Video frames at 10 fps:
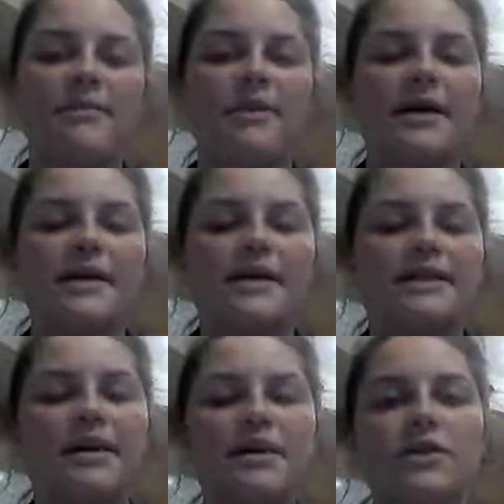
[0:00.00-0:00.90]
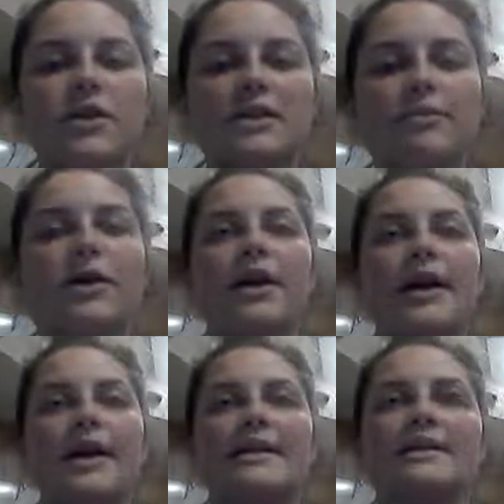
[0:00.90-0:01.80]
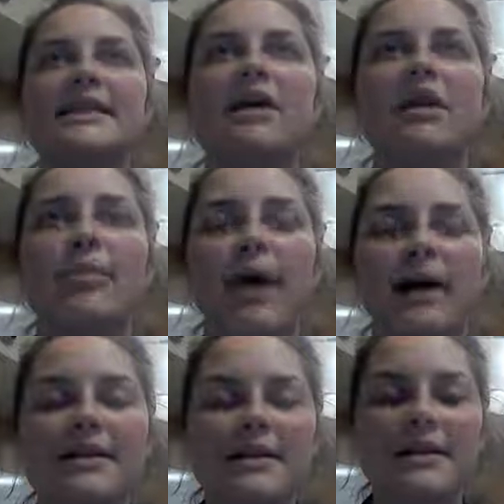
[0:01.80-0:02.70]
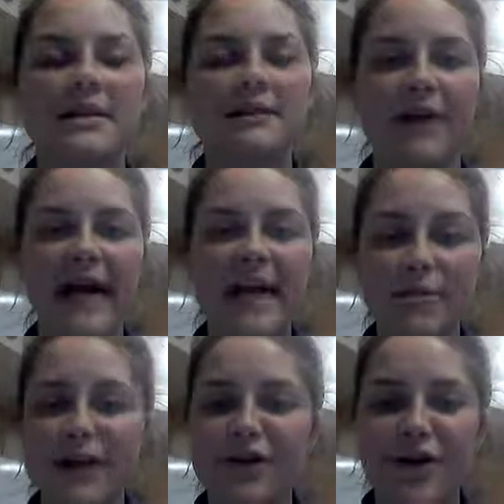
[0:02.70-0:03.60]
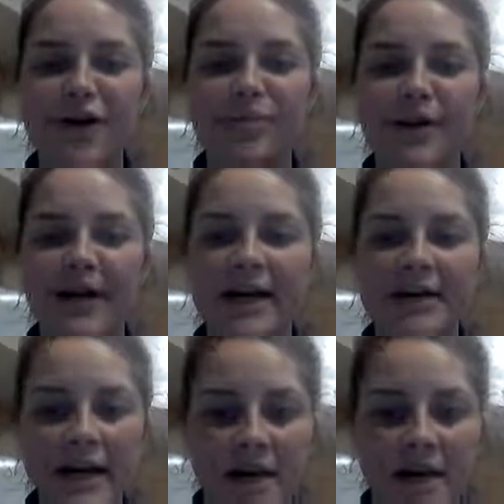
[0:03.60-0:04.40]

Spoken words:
because just putting in CLR practices randomly throughout your plan,